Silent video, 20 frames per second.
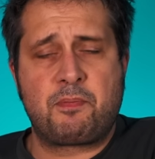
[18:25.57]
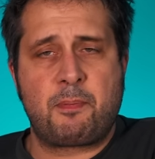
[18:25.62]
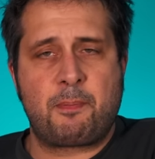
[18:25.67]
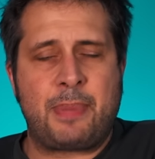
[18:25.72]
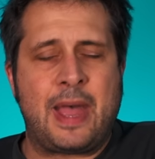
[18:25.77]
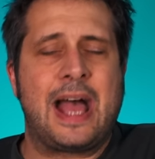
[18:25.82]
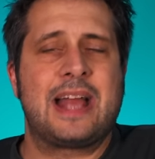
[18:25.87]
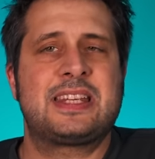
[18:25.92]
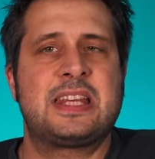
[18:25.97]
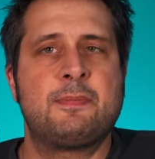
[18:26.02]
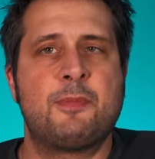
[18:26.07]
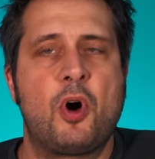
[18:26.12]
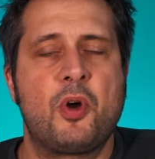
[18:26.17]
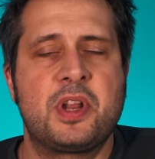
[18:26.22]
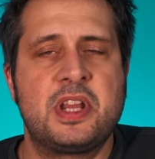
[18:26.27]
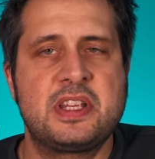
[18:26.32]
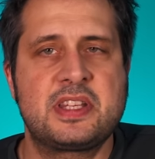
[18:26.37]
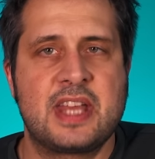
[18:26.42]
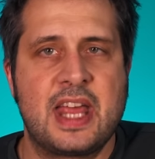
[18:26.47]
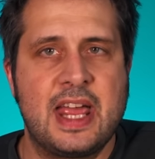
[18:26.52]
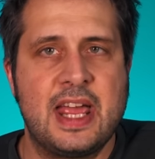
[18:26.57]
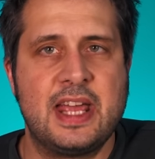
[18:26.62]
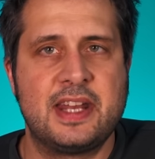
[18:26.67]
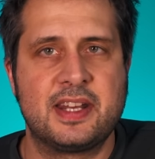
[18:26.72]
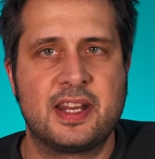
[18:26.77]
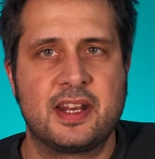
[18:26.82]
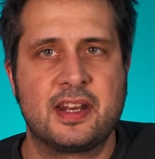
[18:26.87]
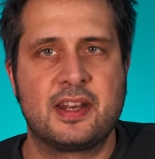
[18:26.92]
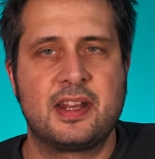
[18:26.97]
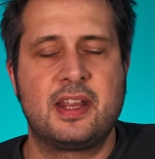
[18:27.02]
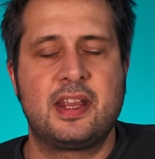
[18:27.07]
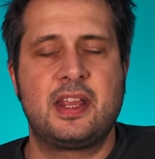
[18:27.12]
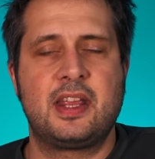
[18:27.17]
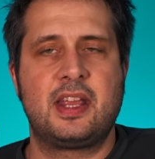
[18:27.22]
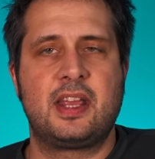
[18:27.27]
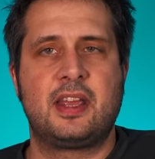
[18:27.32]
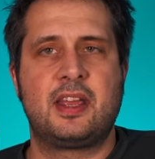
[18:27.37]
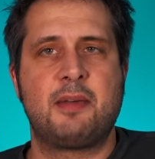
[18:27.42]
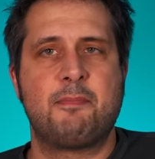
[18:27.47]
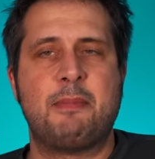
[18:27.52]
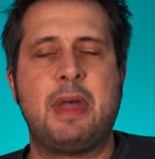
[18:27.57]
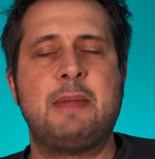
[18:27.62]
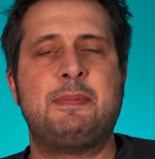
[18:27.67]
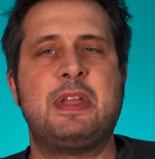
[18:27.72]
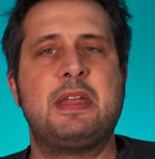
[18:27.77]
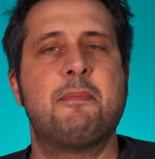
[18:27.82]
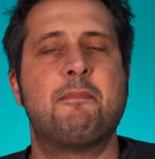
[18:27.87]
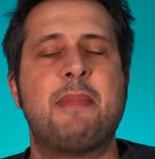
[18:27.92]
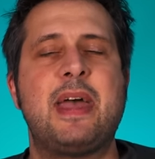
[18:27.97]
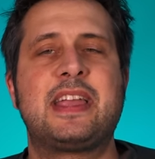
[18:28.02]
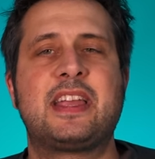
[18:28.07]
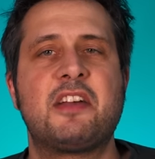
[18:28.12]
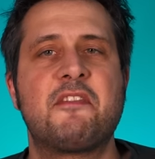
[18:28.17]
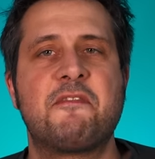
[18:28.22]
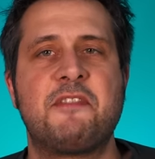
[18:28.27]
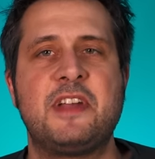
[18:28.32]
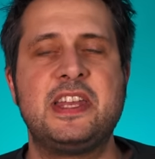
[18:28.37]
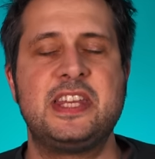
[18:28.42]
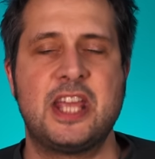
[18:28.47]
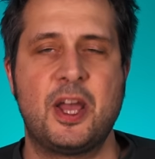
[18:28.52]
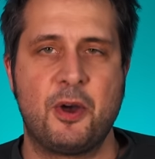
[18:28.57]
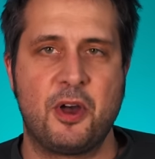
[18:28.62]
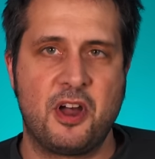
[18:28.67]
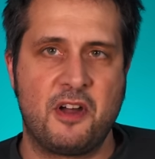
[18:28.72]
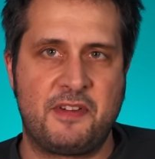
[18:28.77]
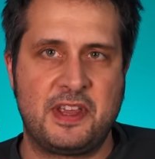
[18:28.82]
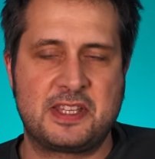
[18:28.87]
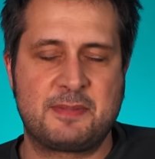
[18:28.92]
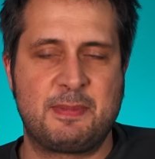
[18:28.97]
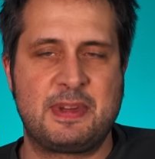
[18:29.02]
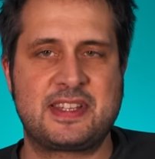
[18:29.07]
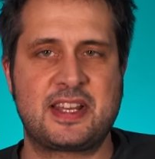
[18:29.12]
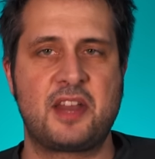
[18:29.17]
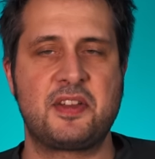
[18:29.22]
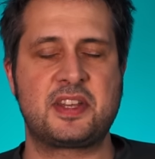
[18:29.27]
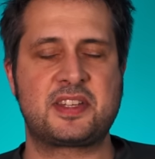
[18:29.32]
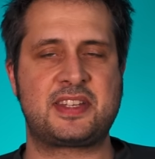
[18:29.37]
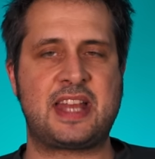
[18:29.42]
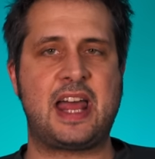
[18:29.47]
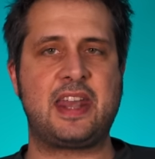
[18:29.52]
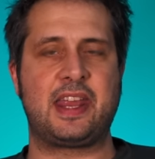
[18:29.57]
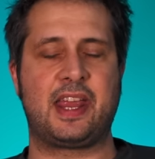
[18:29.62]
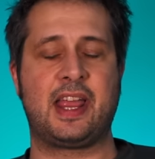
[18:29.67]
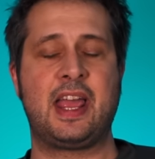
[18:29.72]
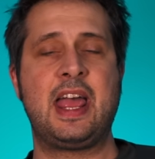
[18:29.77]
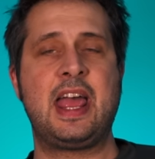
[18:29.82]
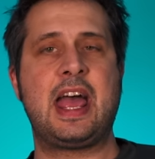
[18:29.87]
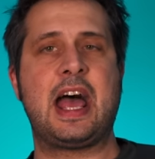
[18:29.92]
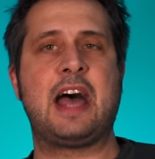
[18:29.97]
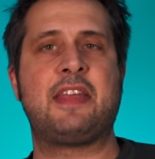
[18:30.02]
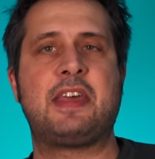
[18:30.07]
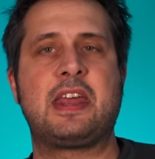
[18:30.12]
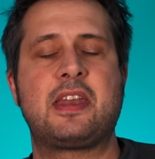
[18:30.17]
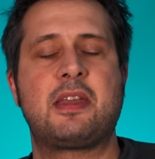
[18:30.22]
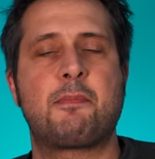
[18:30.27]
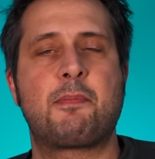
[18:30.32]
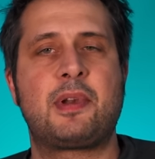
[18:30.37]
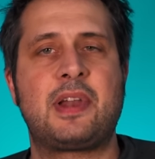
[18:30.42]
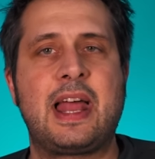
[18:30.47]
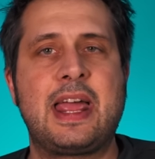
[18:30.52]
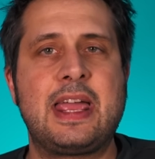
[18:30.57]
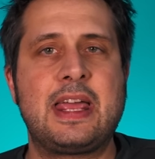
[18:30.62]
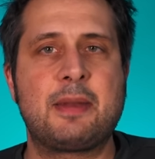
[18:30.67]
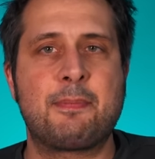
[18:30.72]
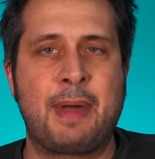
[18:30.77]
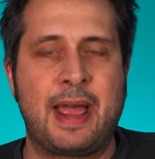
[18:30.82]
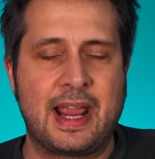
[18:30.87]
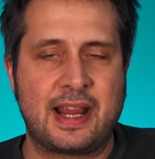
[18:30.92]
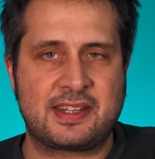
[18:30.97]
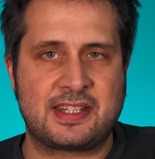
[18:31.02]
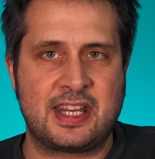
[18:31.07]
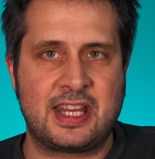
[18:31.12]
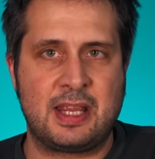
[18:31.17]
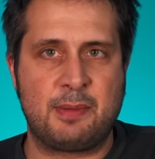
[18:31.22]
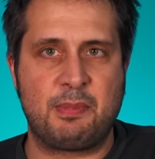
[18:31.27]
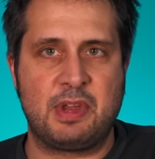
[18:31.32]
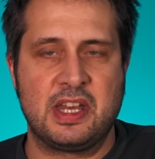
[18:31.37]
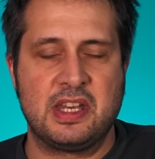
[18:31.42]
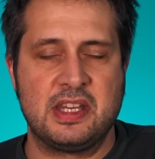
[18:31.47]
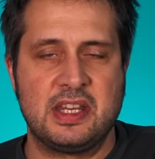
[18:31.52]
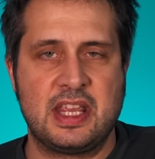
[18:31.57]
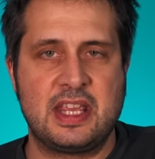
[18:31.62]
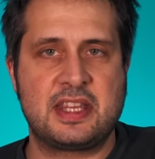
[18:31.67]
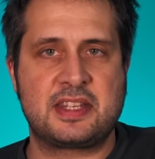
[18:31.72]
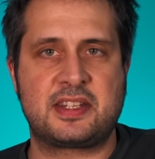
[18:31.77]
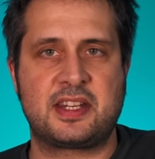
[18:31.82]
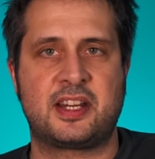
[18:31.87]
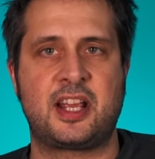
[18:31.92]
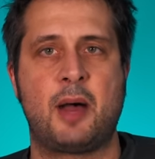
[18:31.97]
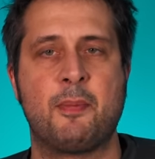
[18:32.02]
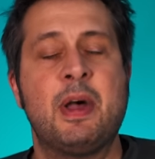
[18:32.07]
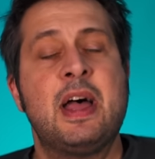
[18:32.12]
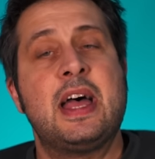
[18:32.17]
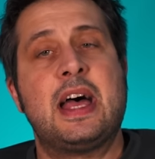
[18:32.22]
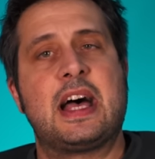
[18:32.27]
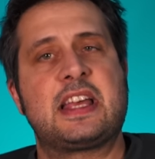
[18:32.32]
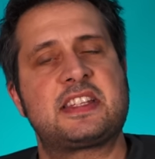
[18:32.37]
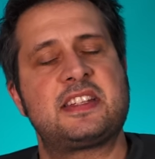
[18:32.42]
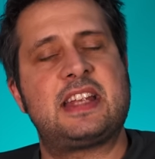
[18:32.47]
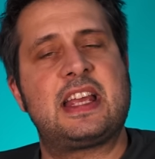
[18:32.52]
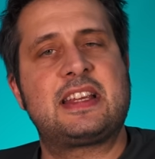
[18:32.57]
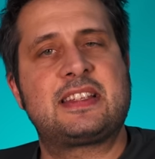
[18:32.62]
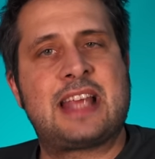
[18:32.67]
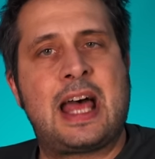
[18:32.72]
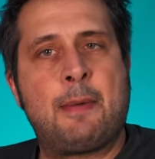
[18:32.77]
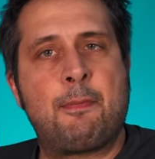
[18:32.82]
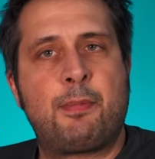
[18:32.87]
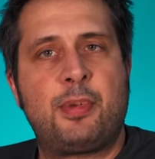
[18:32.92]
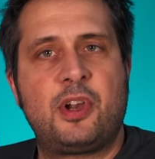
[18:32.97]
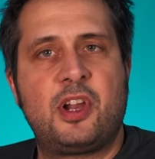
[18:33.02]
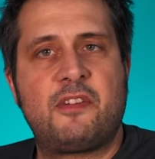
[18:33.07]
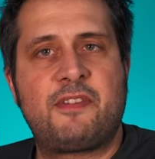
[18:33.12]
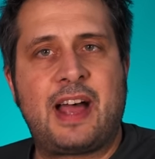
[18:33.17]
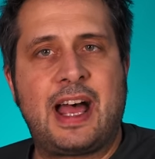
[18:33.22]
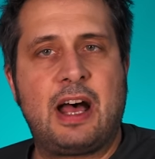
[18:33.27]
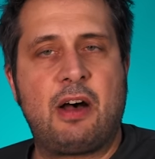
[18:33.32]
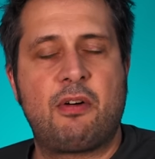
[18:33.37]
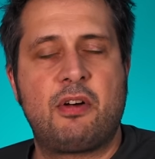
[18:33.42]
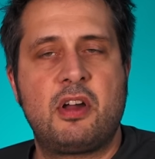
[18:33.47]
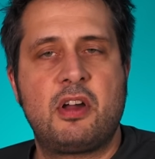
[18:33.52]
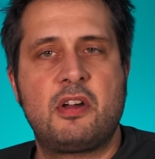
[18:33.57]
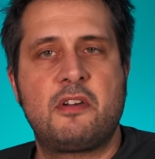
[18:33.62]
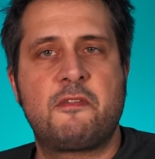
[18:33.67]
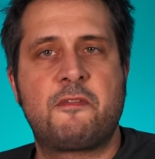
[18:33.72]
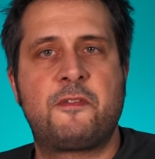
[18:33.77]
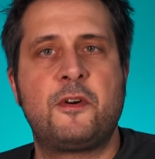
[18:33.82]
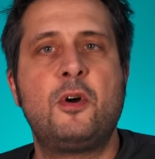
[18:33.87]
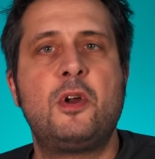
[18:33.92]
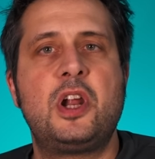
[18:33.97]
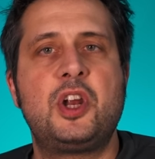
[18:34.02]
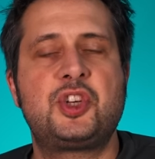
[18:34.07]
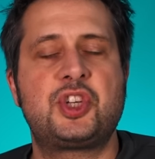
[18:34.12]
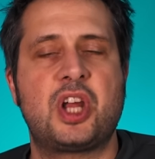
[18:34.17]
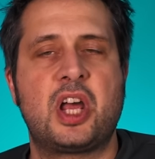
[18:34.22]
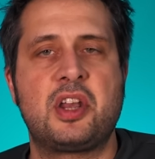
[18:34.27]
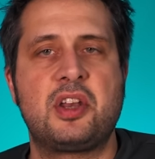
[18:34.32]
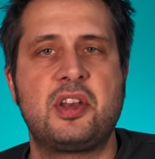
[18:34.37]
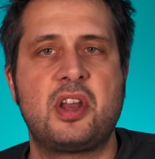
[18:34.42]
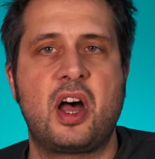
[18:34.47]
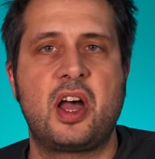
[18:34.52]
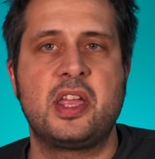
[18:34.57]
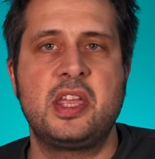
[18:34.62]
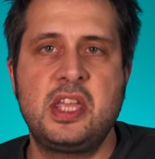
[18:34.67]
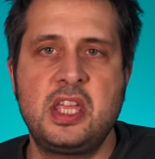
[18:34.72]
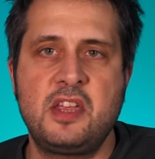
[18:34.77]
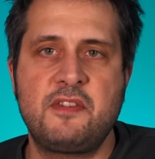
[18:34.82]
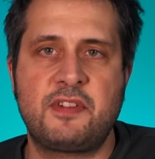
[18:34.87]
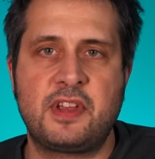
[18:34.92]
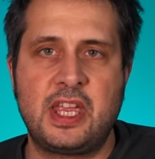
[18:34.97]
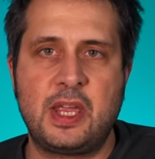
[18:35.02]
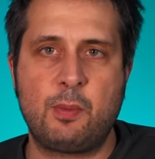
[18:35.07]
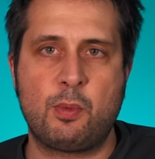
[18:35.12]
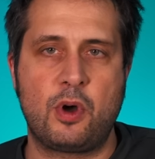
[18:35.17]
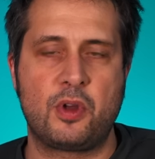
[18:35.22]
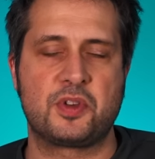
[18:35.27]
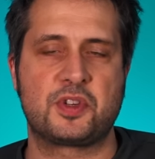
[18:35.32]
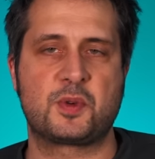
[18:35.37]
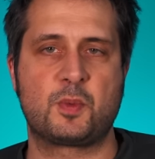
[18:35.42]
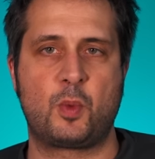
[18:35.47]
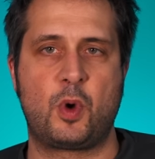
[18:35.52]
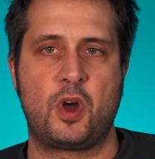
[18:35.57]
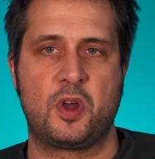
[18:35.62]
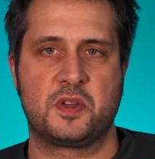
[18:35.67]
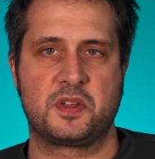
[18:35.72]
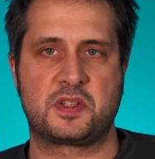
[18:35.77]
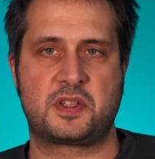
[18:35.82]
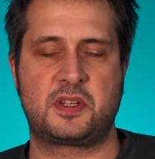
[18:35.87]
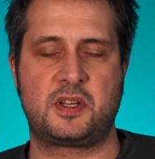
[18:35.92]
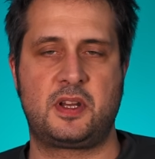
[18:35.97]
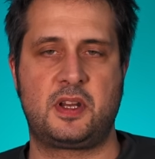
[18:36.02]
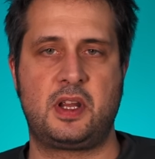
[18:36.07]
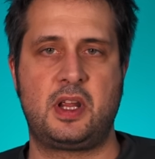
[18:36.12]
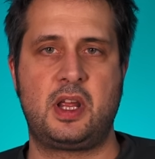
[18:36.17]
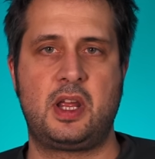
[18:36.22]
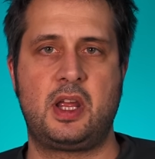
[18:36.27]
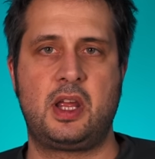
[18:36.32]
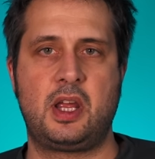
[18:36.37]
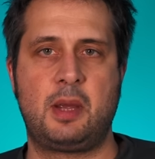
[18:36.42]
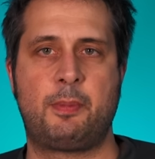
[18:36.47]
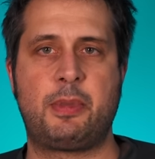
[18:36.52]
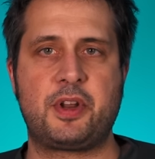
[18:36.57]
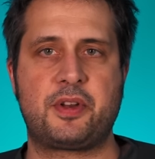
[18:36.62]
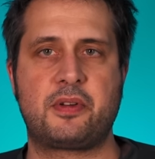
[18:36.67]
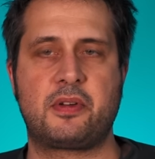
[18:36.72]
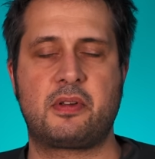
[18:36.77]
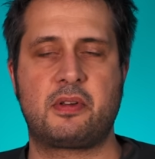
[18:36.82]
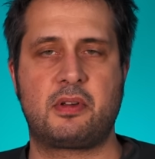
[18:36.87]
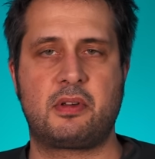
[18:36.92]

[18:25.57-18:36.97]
pat him on his head and maybe make a video of his misunderstanding and then play it back to him in years to come as an example of how foolish and naive he once was. But